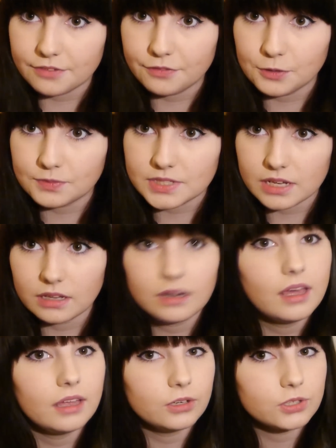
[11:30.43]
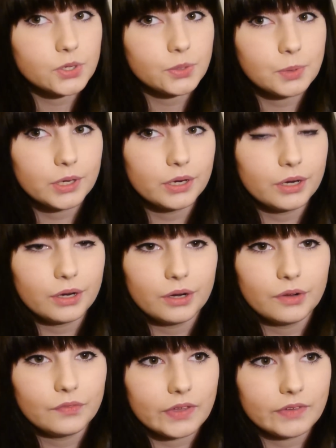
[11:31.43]
if you've done an
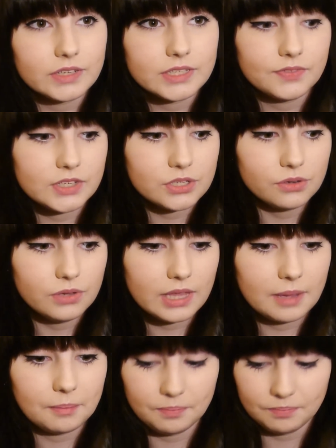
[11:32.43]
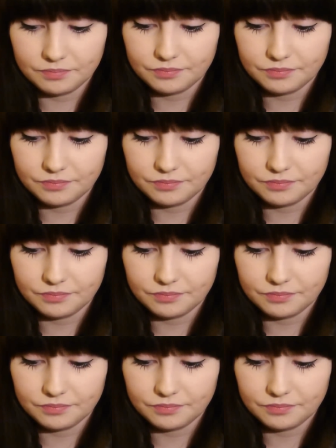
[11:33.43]
October favourites video, then